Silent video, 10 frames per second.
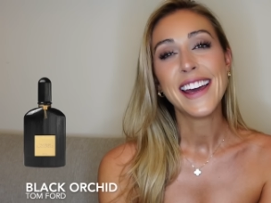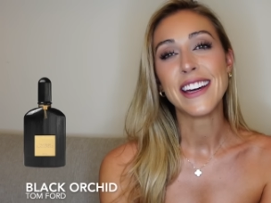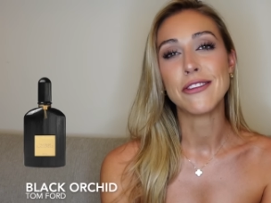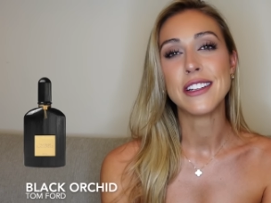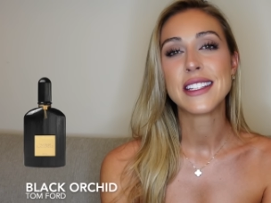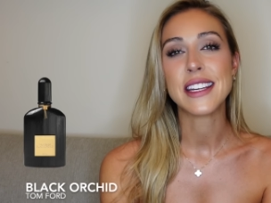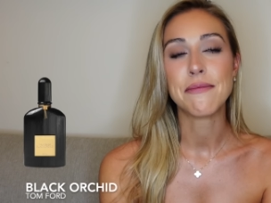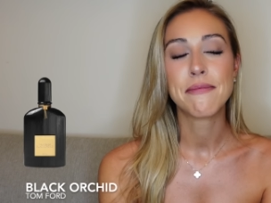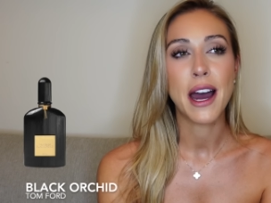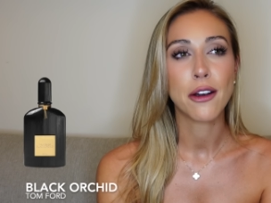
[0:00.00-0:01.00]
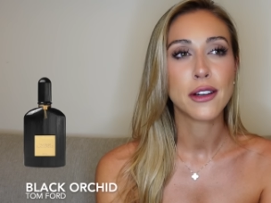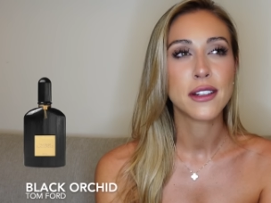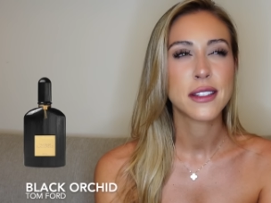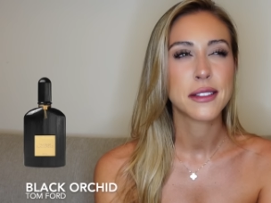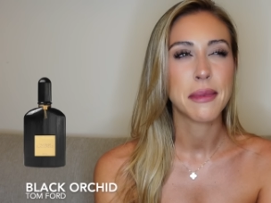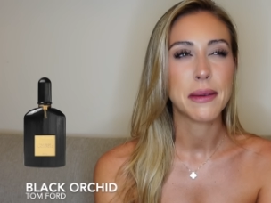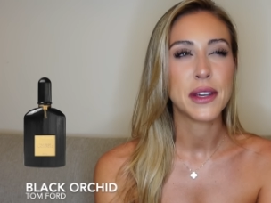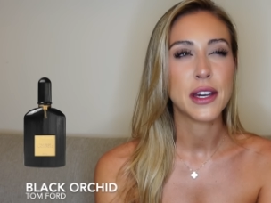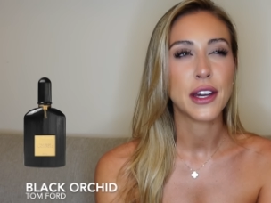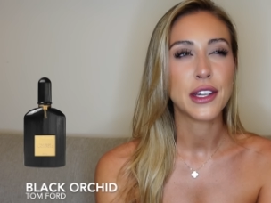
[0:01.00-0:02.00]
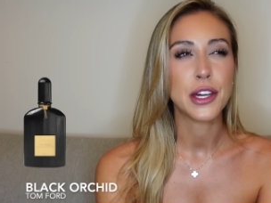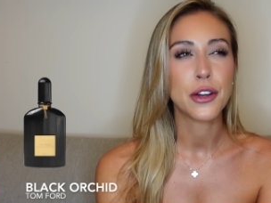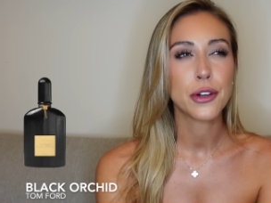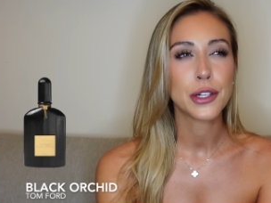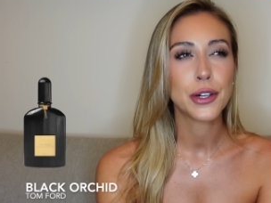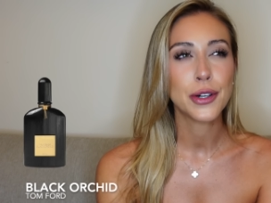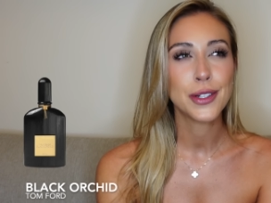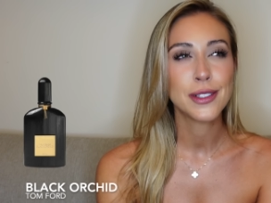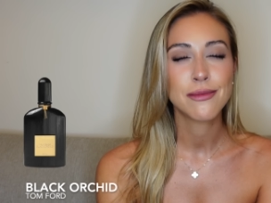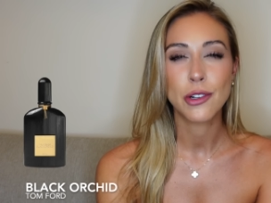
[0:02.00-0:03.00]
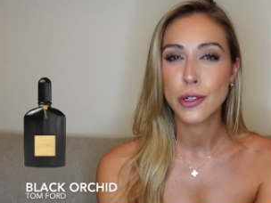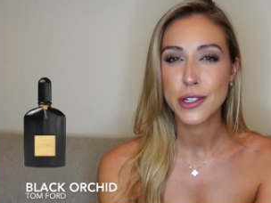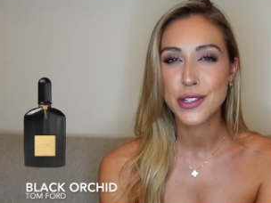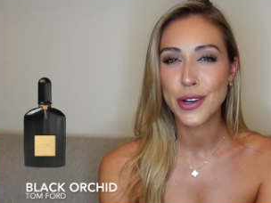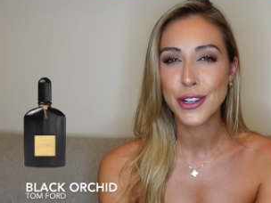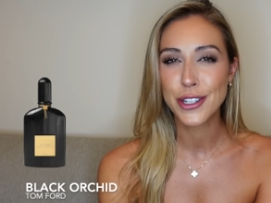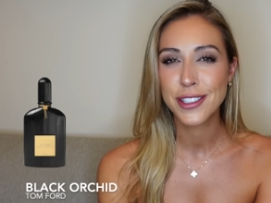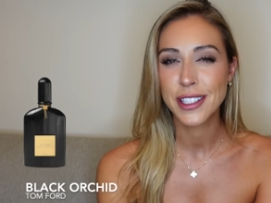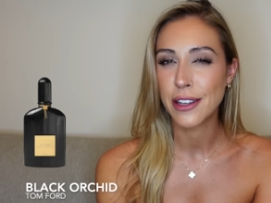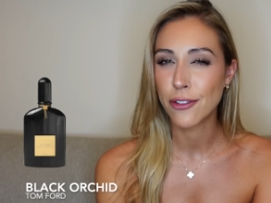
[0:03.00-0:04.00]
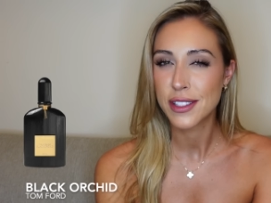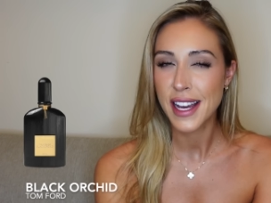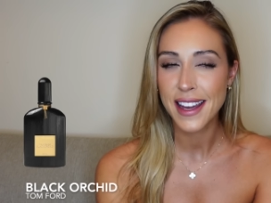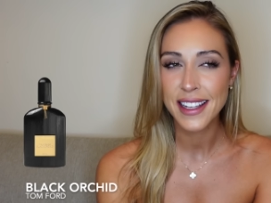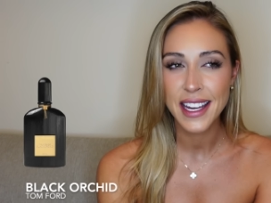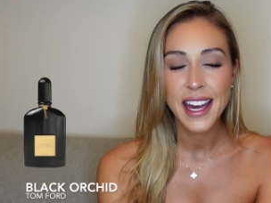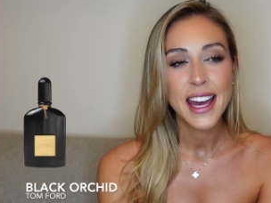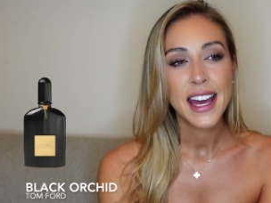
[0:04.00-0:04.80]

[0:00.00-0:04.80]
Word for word: It was in Paris maybe a year ago or so, give or take,